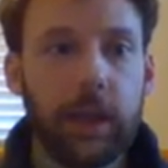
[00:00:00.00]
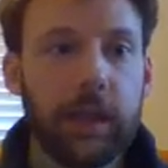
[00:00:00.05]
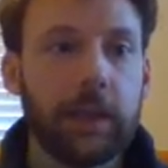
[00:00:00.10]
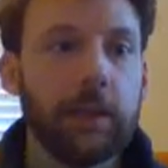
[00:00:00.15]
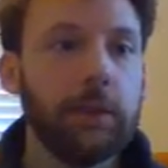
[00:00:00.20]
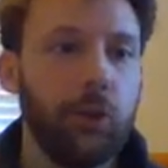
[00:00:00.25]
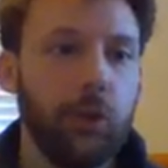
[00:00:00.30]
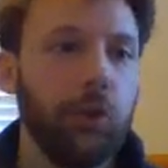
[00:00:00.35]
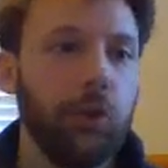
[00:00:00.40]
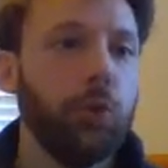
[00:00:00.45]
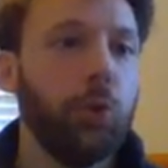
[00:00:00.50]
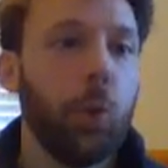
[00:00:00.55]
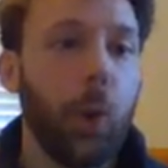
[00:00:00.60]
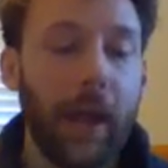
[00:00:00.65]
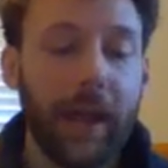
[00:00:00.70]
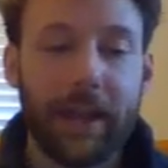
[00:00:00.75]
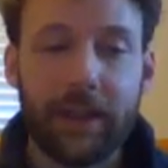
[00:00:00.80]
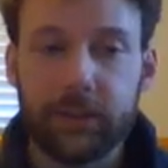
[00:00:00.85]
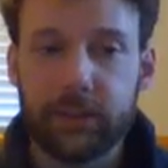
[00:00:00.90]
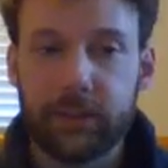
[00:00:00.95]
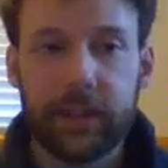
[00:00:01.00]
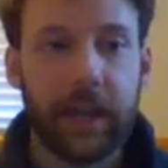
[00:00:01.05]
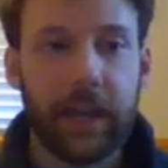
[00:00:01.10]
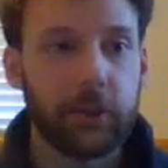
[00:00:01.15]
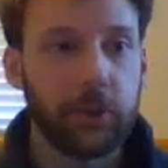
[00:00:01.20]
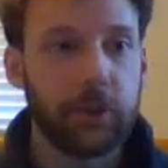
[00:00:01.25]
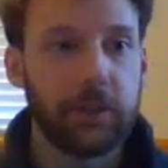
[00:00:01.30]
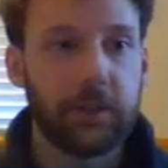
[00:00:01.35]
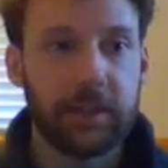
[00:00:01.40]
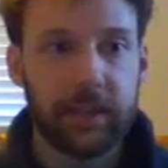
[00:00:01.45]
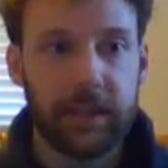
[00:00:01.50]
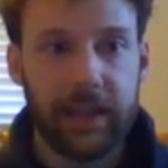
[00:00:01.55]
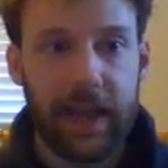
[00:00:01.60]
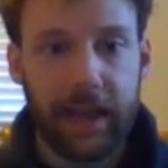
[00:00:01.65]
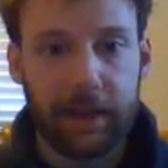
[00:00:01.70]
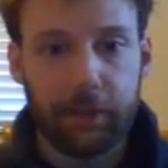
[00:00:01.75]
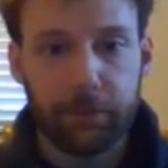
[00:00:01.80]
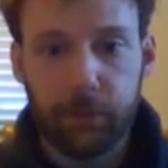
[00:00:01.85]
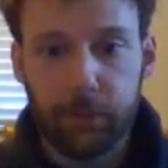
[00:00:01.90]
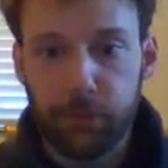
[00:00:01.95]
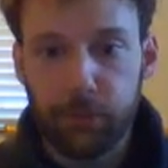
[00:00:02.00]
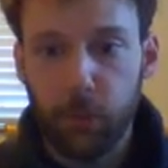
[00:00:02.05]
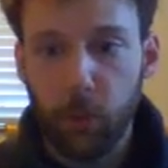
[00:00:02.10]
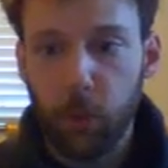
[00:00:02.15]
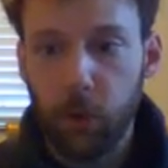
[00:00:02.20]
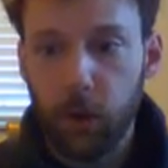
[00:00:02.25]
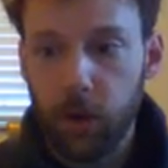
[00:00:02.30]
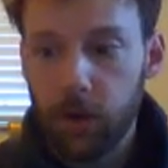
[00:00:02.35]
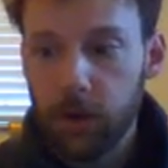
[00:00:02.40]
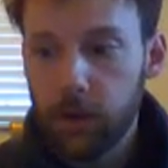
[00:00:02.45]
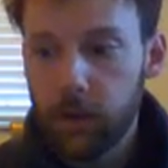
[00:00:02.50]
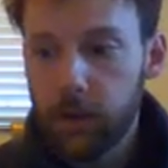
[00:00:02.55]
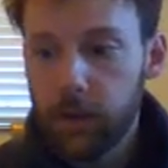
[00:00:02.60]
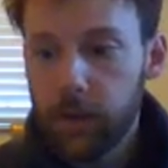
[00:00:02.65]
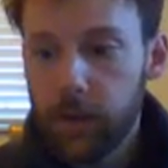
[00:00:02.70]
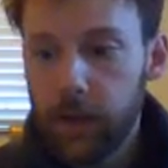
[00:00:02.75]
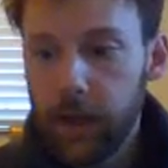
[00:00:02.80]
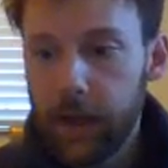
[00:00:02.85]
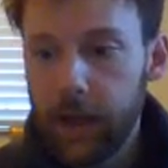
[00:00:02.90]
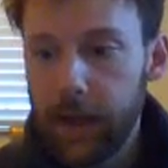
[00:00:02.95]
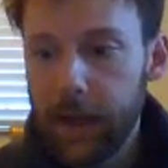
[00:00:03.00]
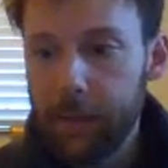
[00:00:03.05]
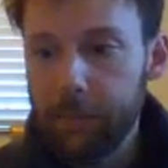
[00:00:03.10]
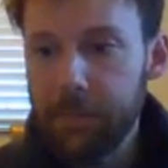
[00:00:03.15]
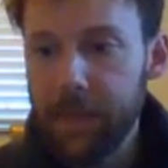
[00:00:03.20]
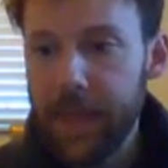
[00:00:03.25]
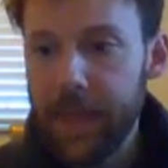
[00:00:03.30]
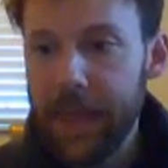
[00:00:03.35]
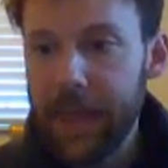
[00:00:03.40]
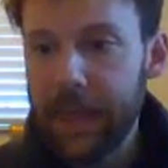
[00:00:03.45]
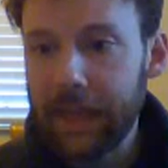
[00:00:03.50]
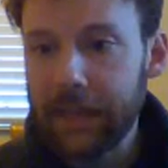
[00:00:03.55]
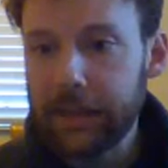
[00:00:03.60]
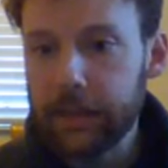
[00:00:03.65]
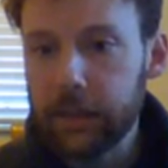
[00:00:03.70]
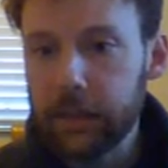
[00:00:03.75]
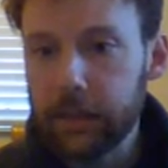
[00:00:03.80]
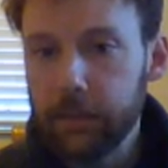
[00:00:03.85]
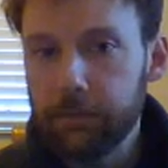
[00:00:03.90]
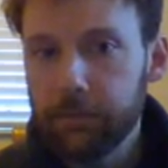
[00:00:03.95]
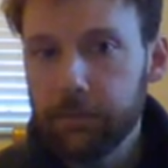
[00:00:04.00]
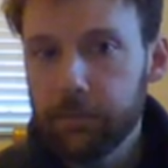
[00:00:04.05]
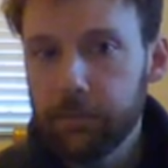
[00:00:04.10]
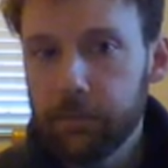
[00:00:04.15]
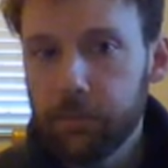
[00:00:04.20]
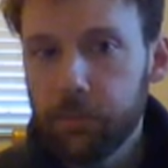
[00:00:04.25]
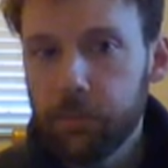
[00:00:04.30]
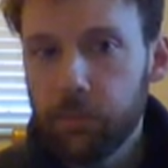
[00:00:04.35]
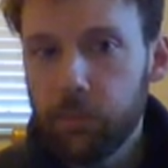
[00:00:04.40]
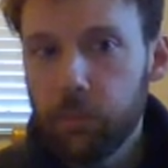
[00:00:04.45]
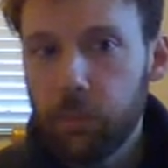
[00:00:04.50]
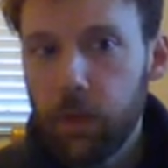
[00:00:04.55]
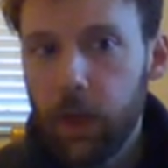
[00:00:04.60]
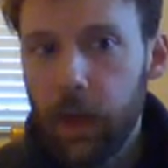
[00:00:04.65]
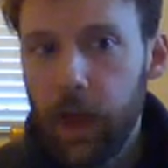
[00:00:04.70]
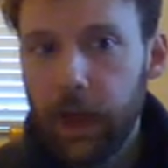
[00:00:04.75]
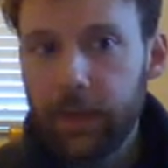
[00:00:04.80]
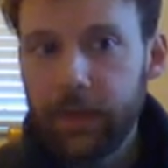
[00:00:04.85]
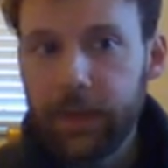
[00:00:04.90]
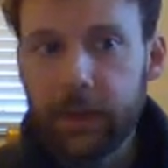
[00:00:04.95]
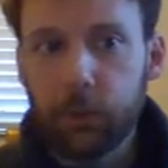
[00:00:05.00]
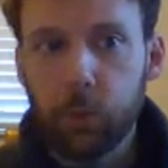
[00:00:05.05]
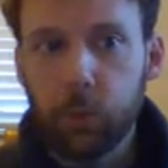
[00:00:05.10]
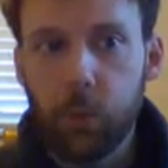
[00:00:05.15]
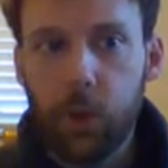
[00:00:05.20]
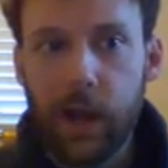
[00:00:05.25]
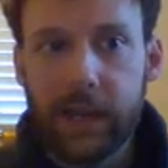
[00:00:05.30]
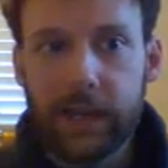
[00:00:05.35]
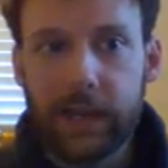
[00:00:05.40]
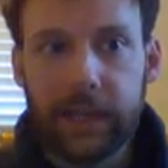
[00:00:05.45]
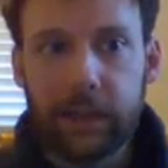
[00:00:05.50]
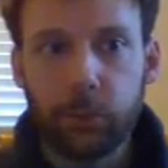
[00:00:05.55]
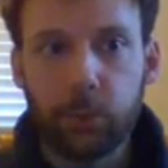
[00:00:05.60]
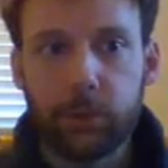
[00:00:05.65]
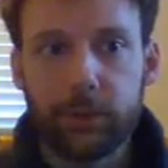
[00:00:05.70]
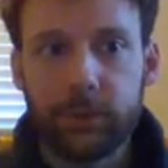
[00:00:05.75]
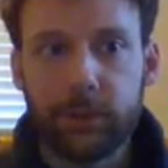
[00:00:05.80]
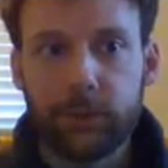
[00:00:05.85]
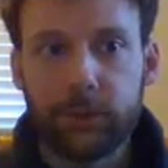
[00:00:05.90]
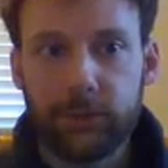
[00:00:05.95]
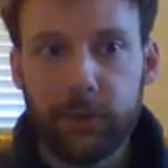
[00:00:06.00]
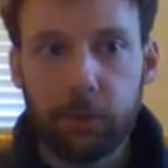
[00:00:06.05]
in new ways that I couldn't connect before. And I think writing was